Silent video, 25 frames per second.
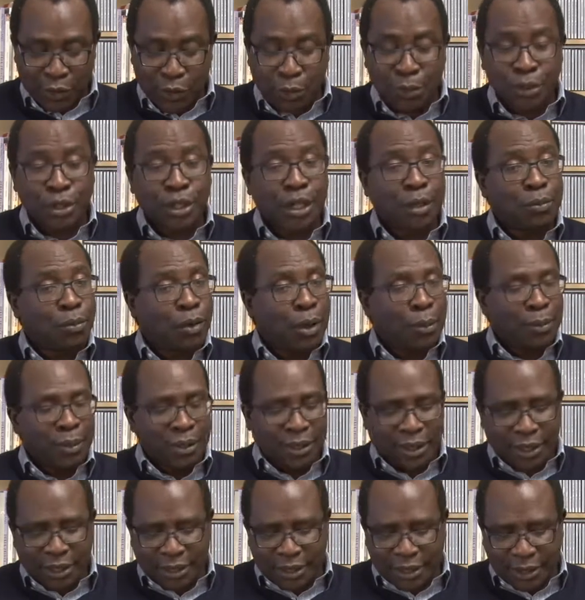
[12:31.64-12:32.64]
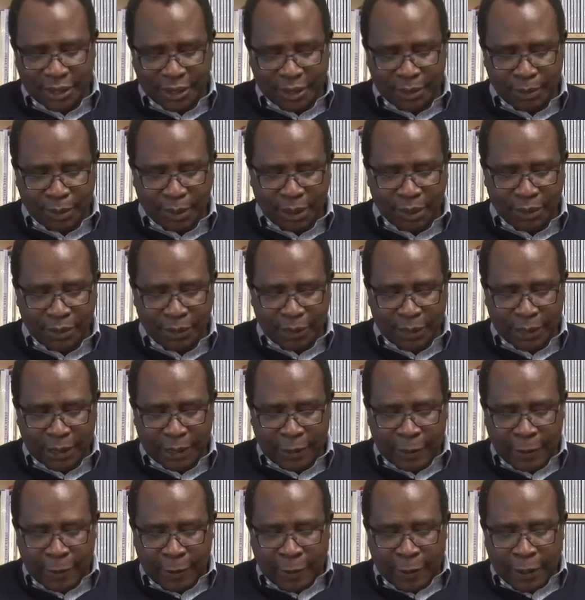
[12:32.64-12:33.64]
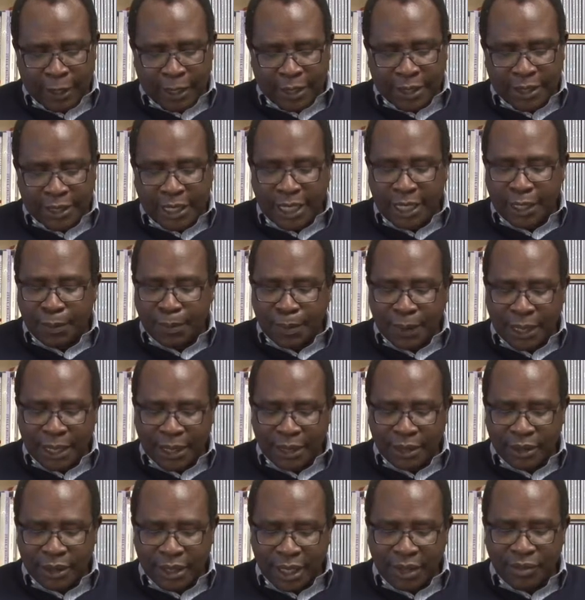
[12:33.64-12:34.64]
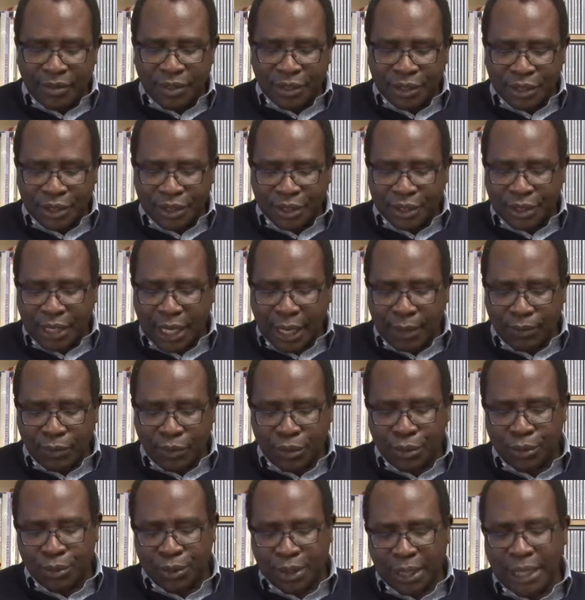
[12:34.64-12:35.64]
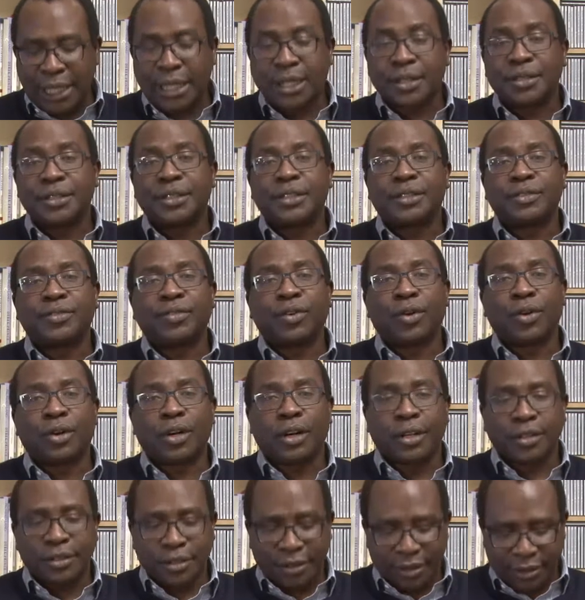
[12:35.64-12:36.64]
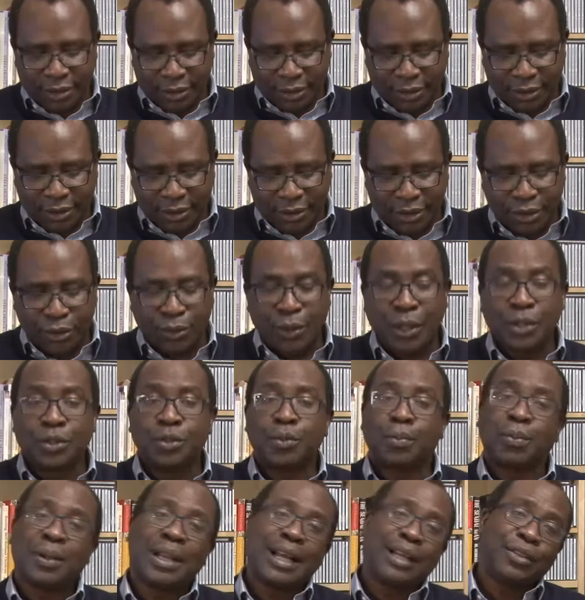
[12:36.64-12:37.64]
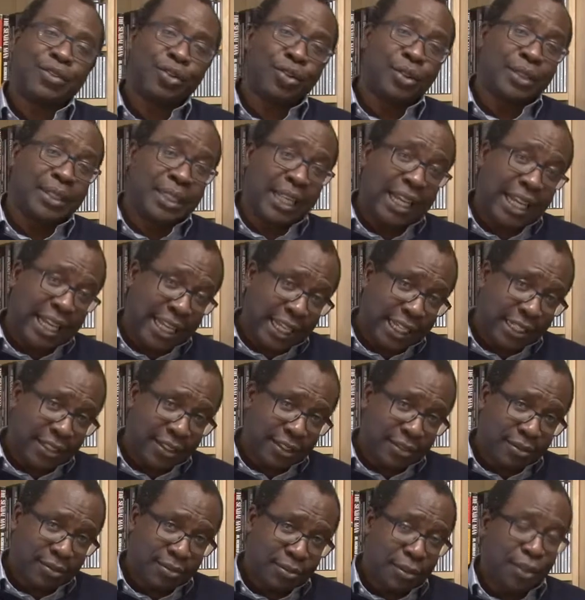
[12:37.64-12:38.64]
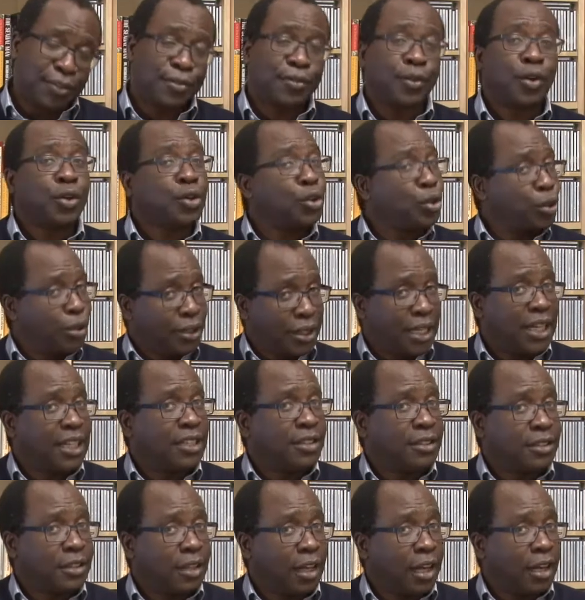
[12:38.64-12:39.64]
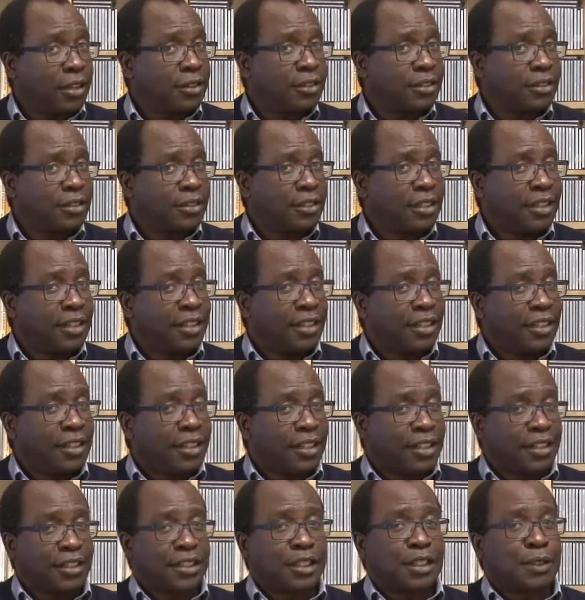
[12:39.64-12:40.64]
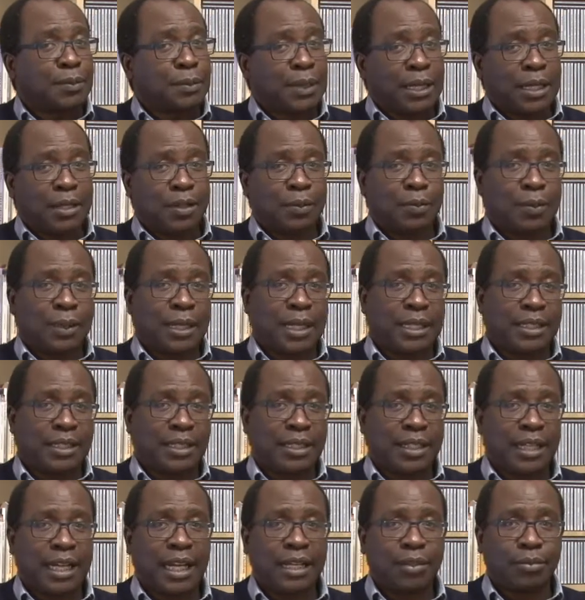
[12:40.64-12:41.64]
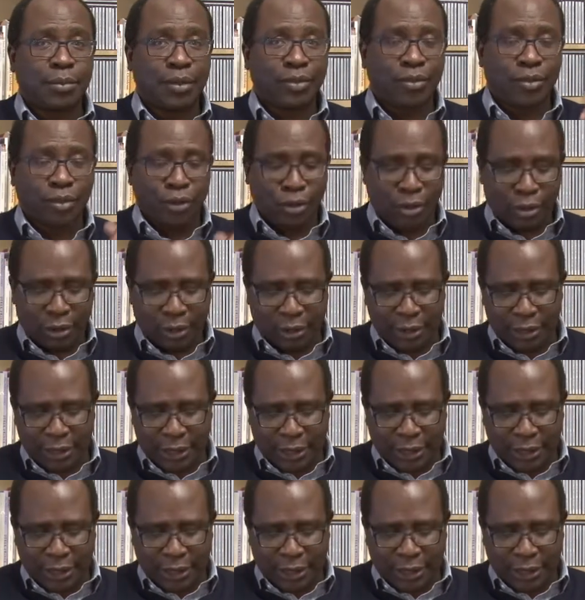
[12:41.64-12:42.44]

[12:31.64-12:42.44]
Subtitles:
We'll be talking more about this later, by the way. Daily planning leverages time through increased focus. So when you plan your day, before your day starts, because it's better to plan the night before,